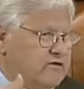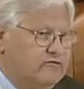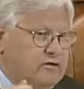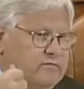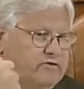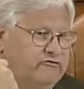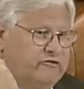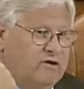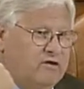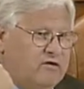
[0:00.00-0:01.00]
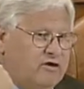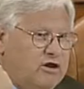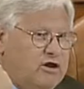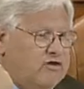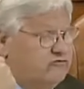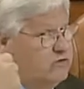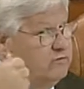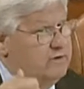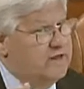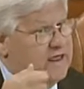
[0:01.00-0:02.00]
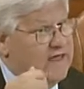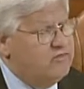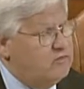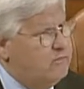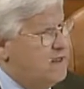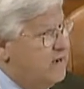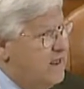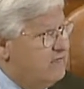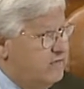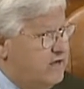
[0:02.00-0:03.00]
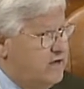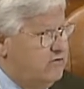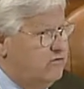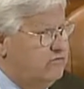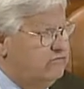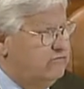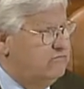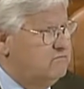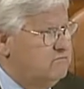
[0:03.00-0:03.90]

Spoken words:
It's going to be shared, it's going to be gathered by navigators